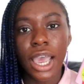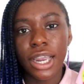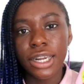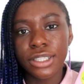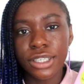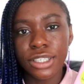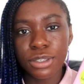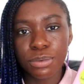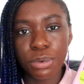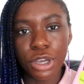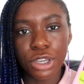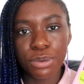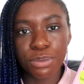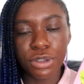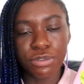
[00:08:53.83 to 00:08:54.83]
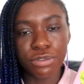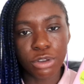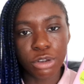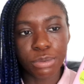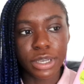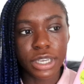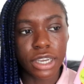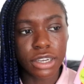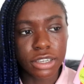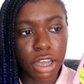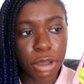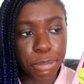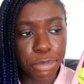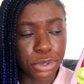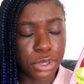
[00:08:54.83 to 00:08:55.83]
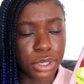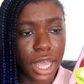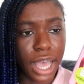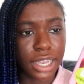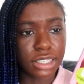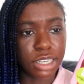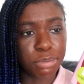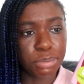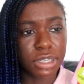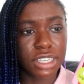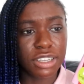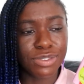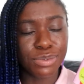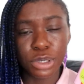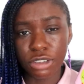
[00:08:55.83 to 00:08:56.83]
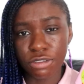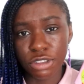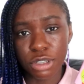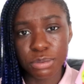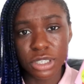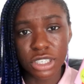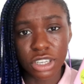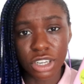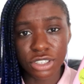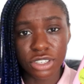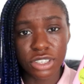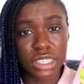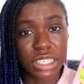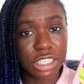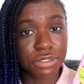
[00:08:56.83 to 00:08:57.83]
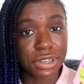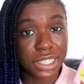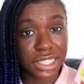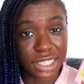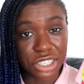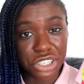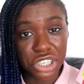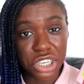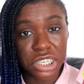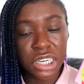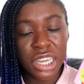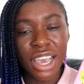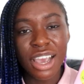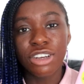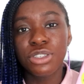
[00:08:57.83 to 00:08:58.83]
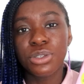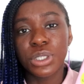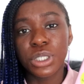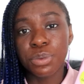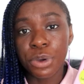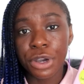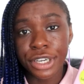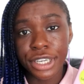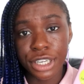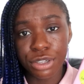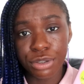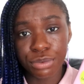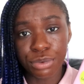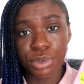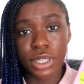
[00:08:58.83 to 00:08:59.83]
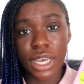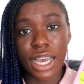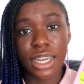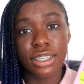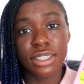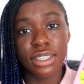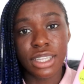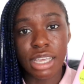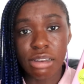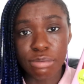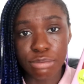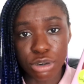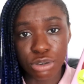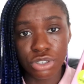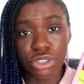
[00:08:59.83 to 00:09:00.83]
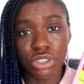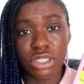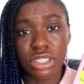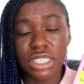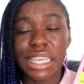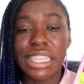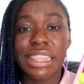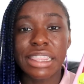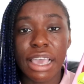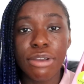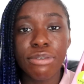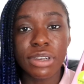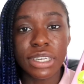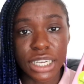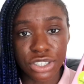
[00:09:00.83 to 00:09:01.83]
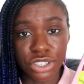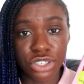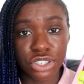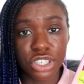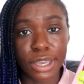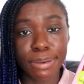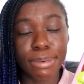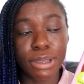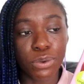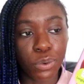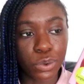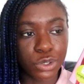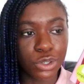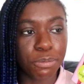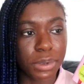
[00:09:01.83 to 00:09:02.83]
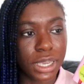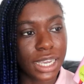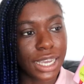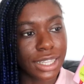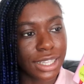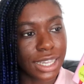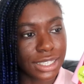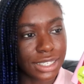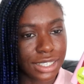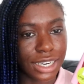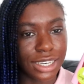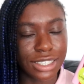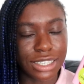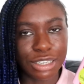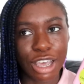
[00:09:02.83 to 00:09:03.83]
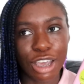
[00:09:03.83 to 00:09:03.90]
And in this one we're following a couple, and I believe one of them starts to detransition, so it's working through that, their emotions, their relationship, and also being at that stage in